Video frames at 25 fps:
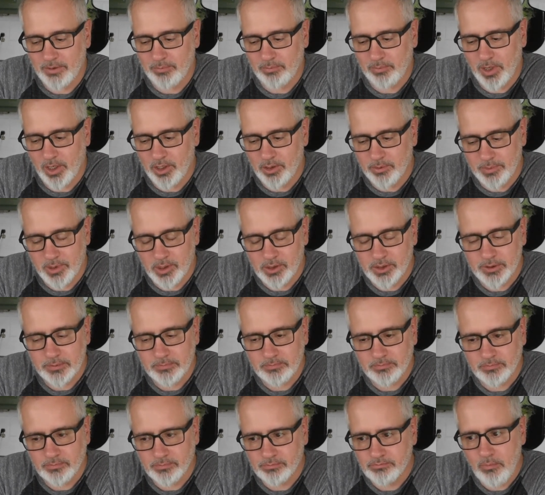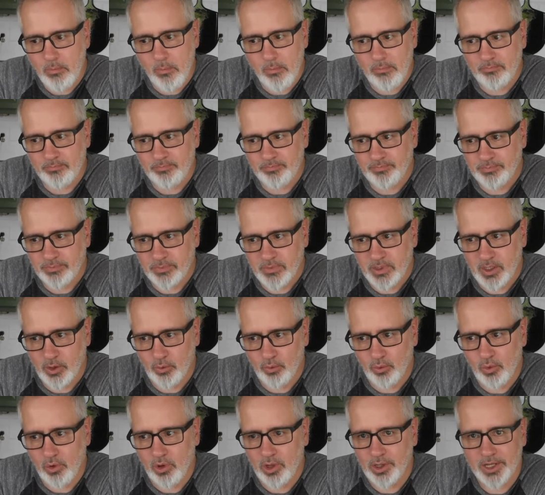buttermilk, it
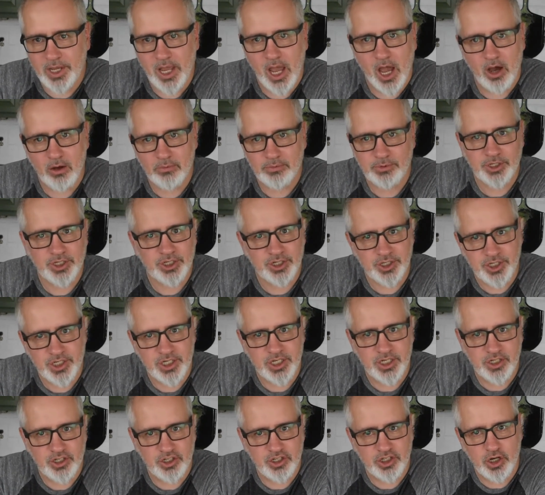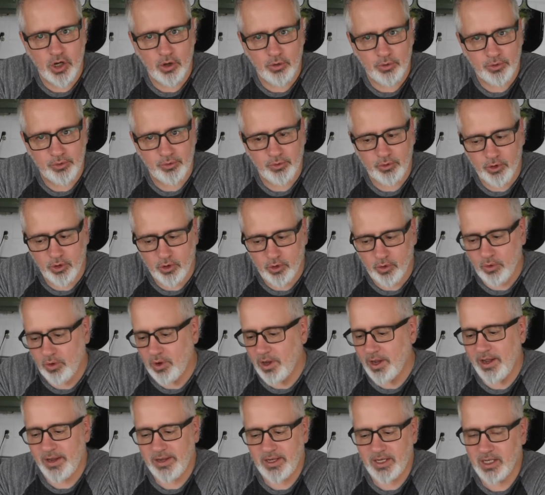really helps the cheese show through
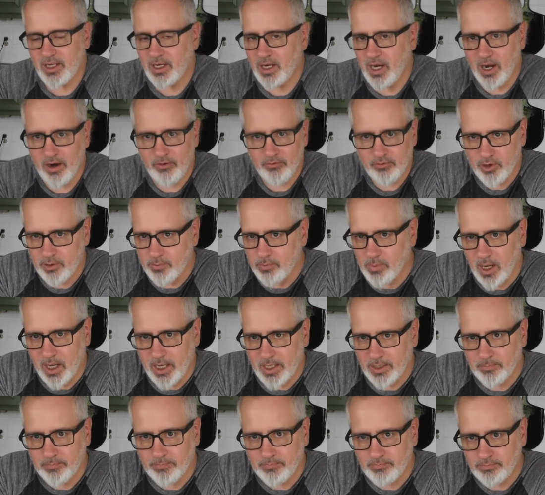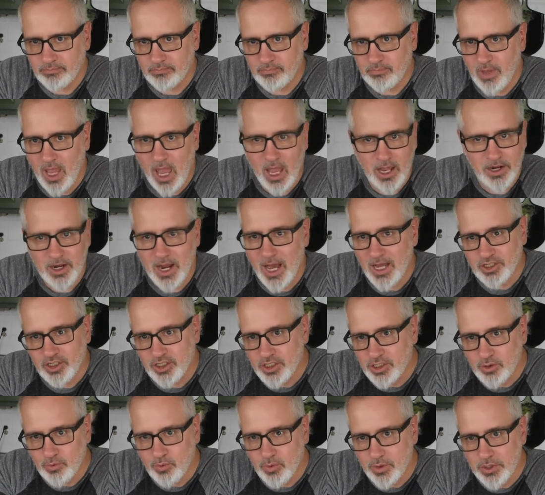in every bite, and not
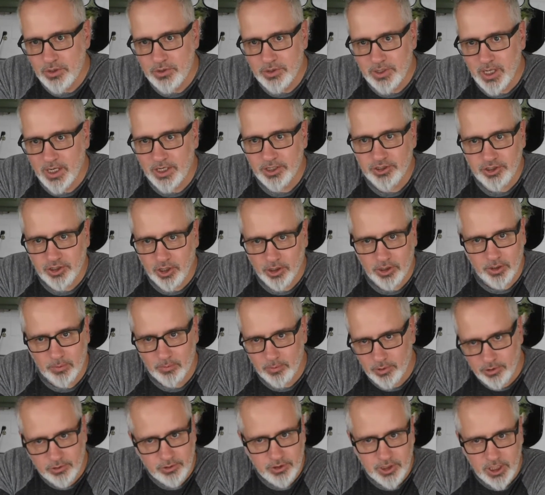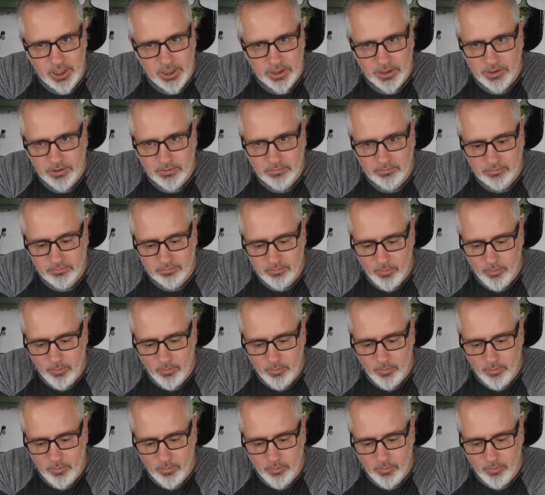just when you get a chunk of blue cheese.